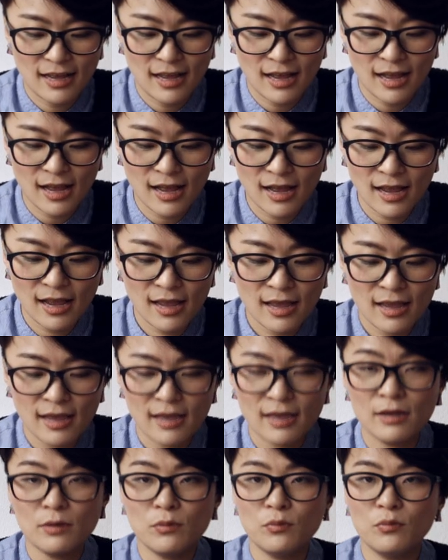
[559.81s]

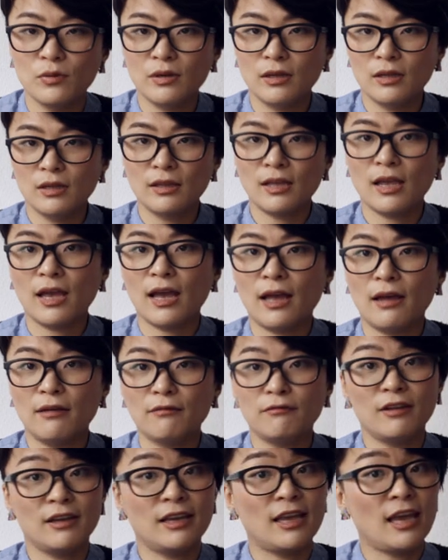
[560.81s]
I will
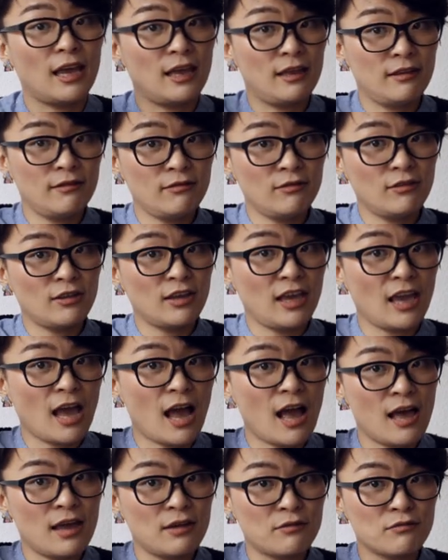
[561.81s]
have, again,
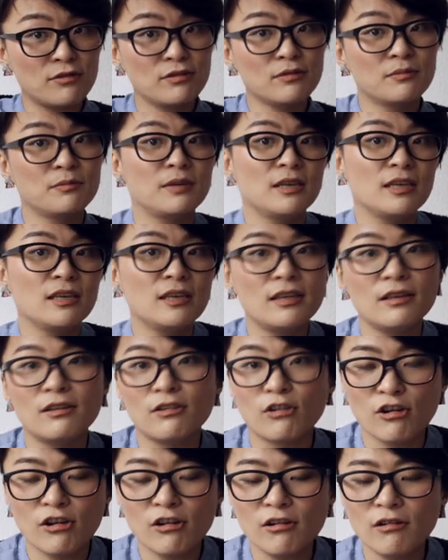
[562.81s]
I will be
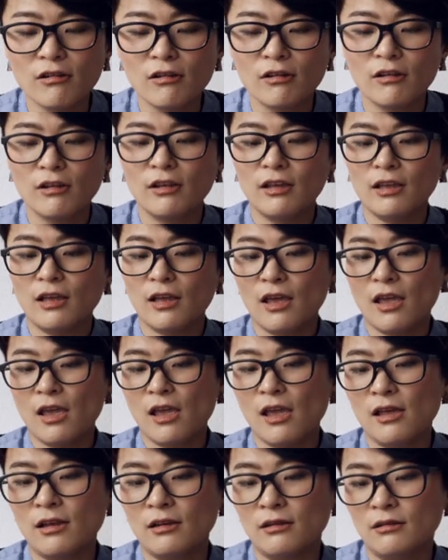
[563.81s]
here,
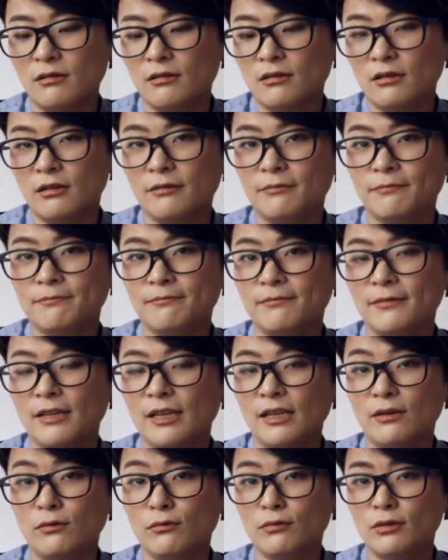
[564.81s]
and
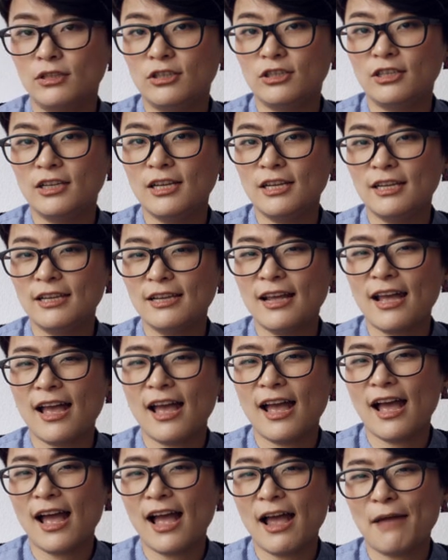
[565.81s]
in which key?
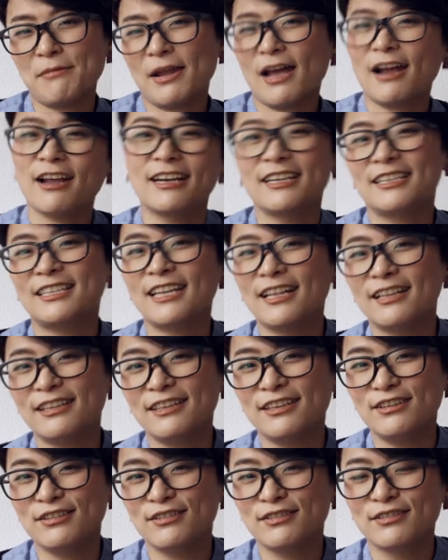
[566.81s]
I'm not gonna tell
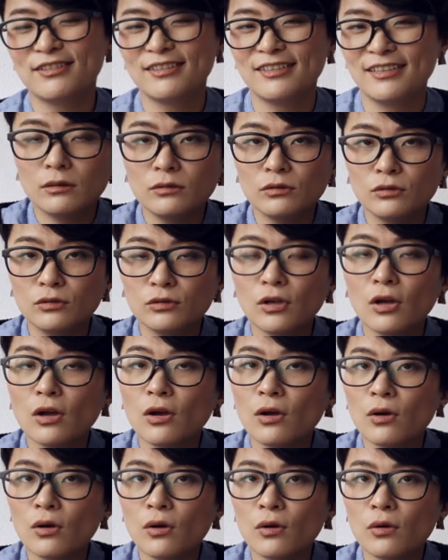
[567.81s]
you.
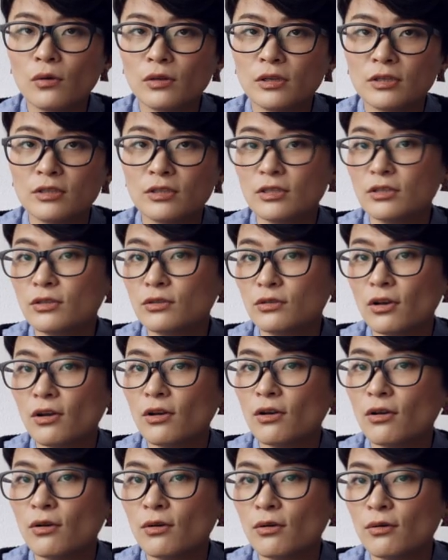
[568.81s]
Do, this is
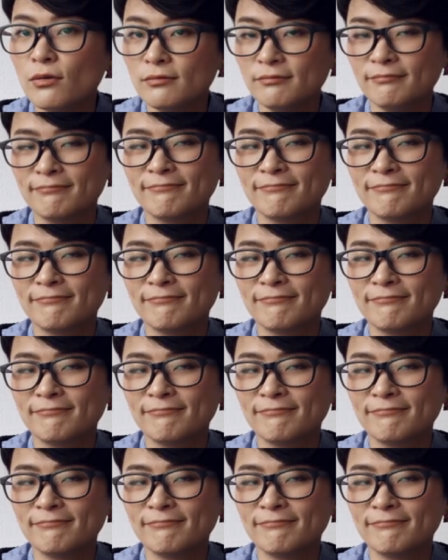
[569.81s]
do.